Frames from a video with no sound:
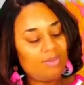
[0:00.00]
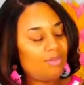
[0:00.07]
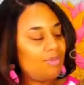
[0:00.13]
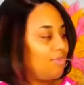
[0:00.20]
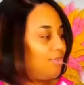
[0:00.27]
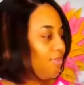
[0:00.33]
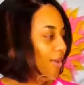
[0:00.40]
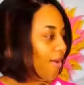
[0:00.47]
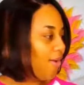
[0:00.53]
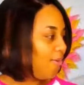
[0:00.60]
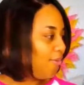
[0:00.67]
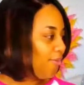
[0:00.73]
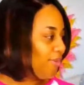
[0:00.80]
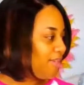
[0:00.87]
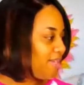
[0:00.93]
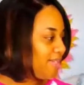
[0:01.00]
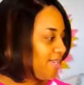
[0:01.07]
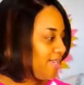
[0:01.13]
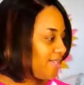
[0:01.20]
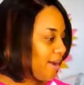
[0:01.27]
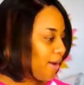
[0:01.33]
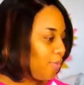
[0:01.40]
So this
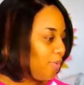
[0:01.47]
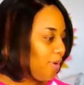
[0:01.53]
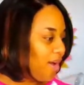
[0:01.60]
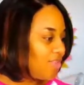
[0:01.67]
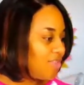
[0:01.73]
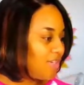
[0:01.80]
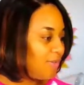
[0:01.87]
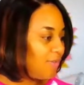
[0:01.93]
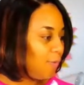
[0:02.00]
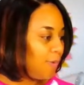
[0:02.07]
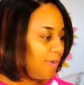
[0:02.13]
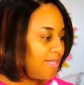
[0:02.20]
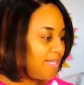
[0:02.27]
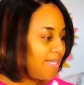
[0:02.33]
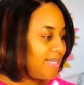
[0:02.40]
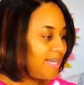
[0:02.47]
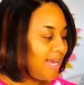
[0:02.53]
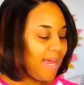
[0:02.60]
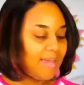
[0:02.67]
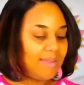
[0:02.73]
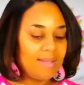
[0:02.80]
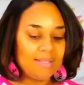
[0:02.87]
is our project for
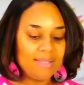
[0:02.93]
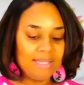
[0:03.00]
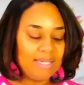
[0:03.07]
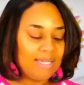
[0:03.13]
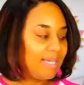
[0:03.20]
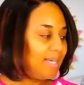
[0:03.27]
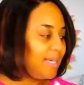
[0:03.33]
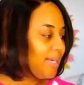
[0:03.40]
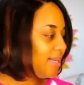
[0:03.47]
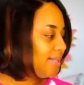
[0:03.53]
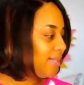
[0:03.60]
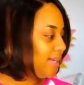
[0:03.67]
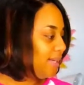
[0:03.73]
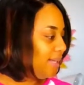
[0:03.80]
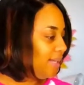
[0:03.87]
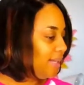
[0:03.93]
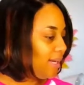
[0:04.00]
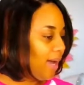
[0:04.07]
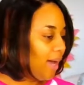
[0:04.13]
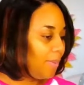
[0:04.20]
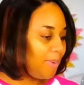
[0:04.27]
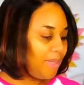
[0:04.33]
today. The link is in the
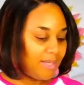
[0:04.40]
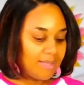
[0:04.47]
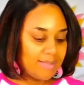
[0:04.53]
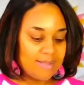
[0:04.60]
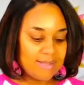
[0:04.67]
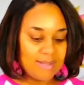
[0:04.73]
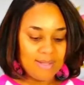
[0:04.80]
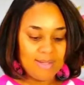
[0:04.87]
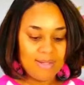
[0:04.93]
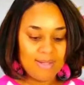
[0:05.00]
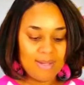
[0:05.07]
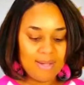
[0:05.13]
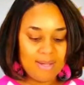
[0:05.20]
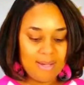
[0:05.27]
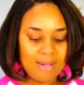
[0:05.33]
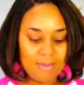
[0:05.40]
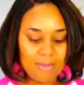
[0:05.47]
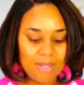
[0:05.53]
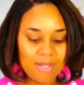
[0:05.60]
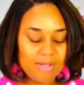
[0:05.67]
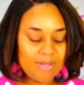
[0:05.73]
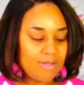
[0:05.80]
comments. I'm
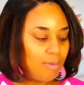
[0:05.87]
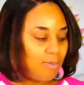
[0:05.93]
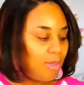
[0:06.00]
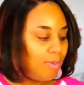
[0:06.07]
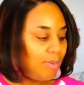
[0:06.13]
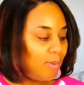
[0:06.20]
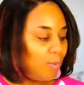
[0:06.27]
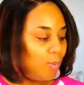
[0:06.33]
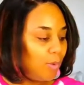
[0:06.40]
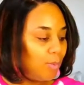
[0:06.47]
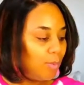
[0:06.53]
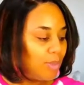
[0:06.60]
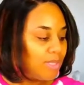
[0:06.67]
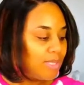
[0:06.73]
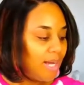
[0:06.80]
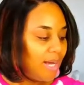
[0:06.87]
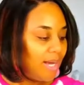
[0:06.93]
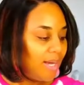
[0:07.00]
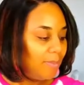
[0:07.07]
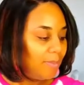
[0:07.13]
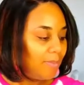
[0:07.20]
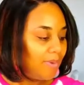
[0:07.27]
going to zoom you in one more time